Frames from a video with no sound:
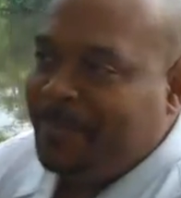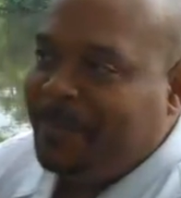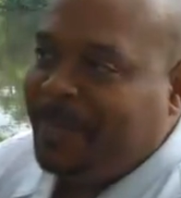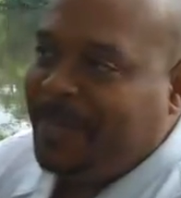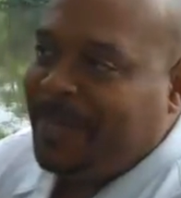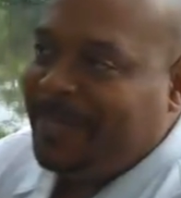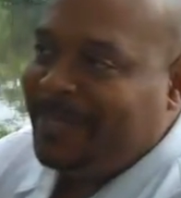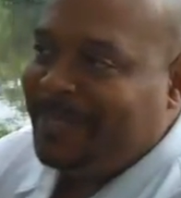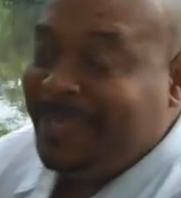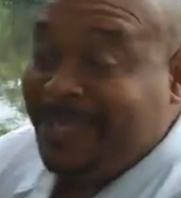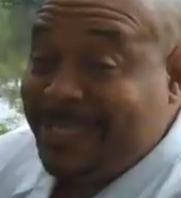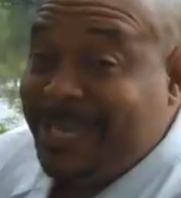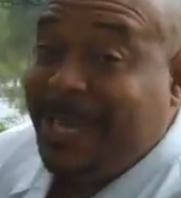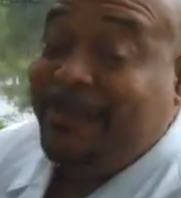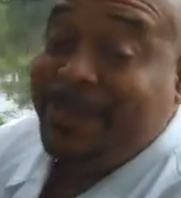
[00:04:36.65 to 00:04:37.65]
But
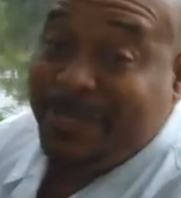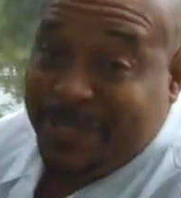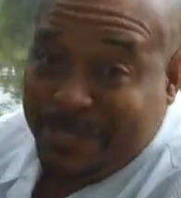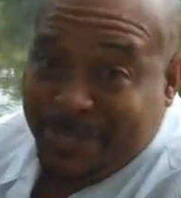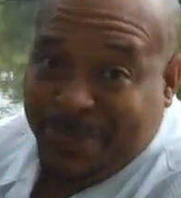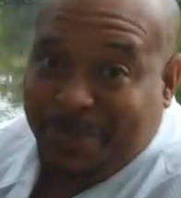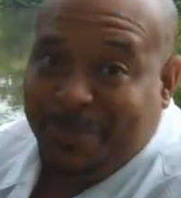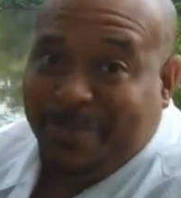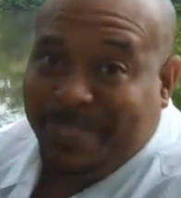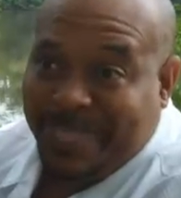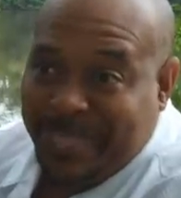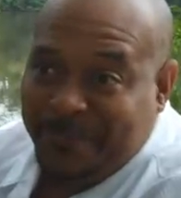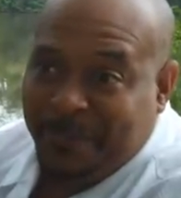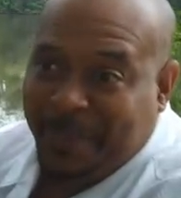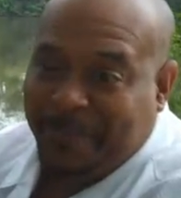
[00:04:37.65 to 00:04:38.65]
it's coming soon,
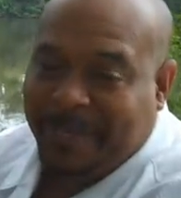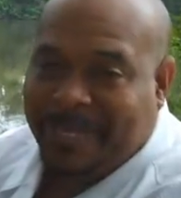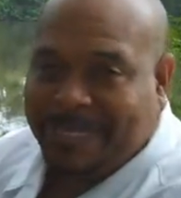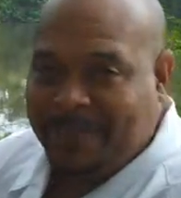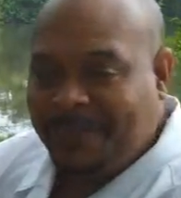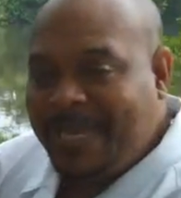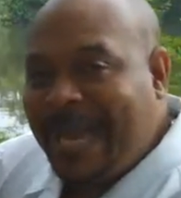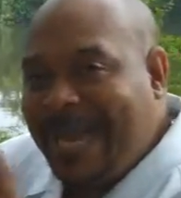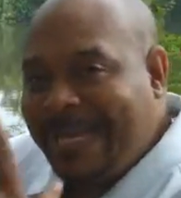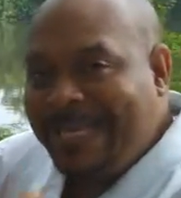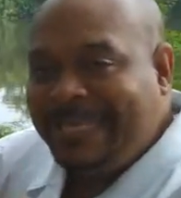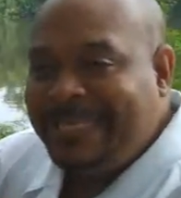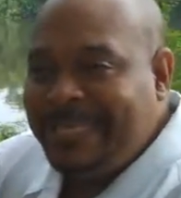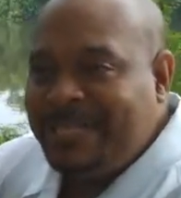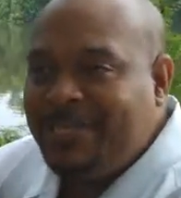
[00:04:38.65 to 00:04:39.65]
believe me, because I've got to
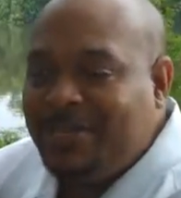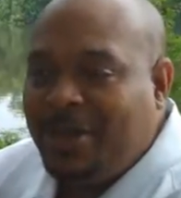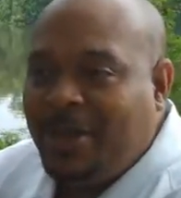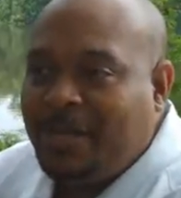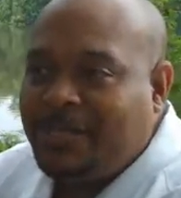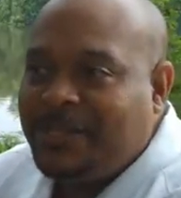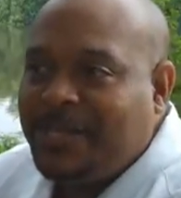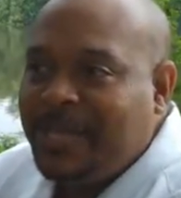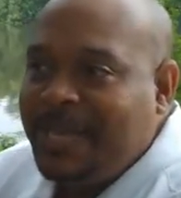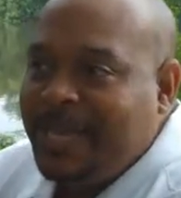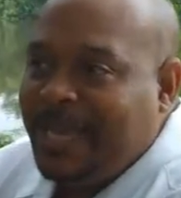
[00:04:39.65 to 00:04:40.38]
get these thoughts